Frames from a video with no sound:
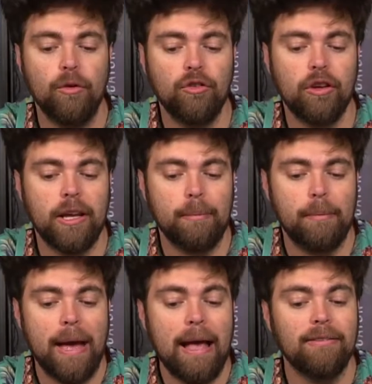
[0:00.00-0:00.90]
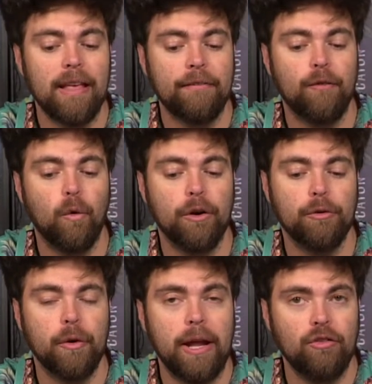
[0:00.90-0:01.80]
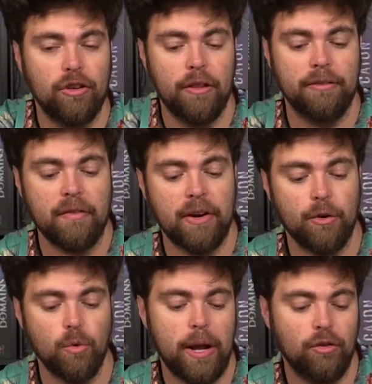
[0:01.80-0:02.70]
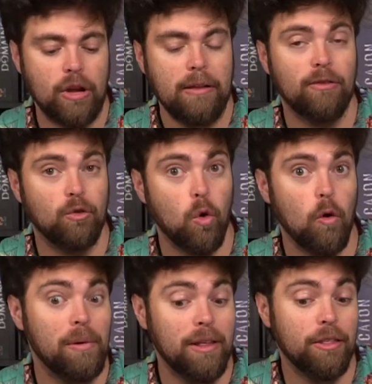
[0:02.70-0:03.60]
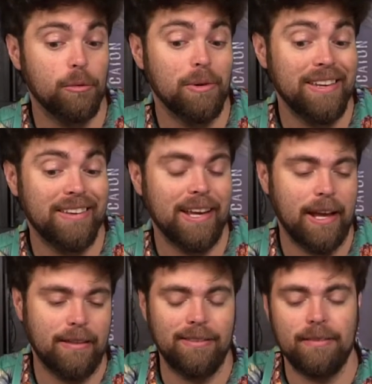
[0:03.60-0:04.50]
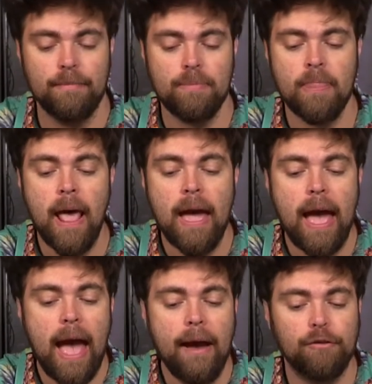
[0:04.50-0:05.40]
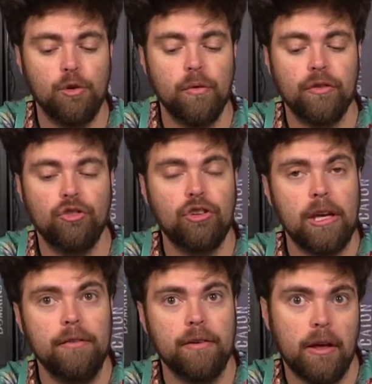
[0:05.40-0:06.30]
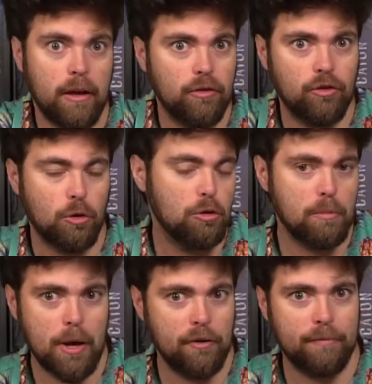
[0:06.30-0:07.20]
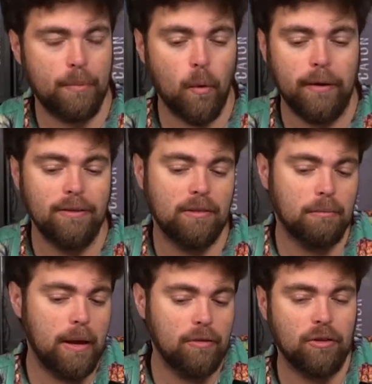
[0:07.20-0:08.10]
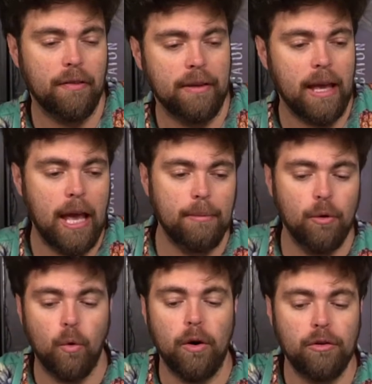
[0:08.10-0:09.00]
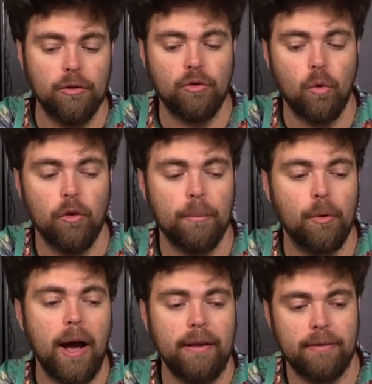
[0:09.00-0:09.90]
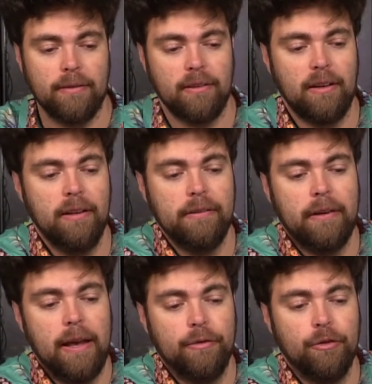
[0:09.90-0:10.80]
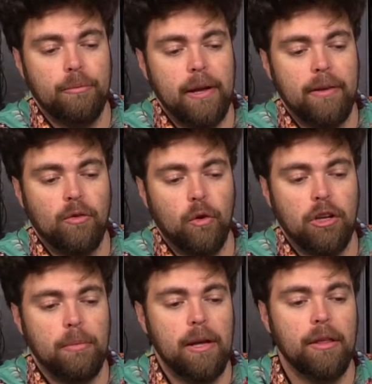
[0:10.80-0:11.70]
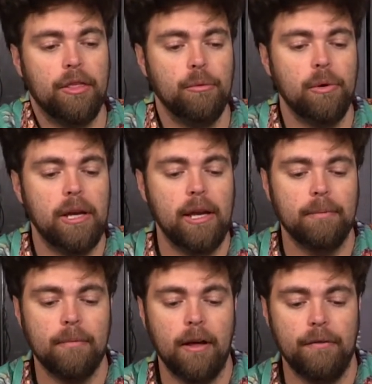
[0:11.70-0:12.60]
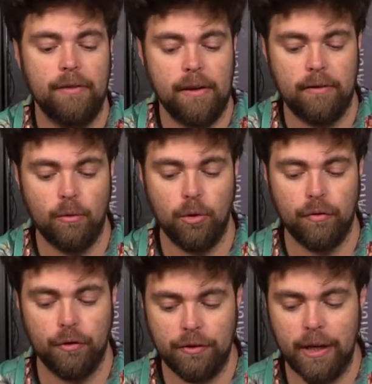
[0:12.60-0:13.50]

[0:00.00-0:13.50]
which is going to get me past that 400 range into the 700 range and score me three tickets. After you've achieved a certain amount of points based on the game, you're going to score the prizes. In this case, for me, it's going to be three of these wonderful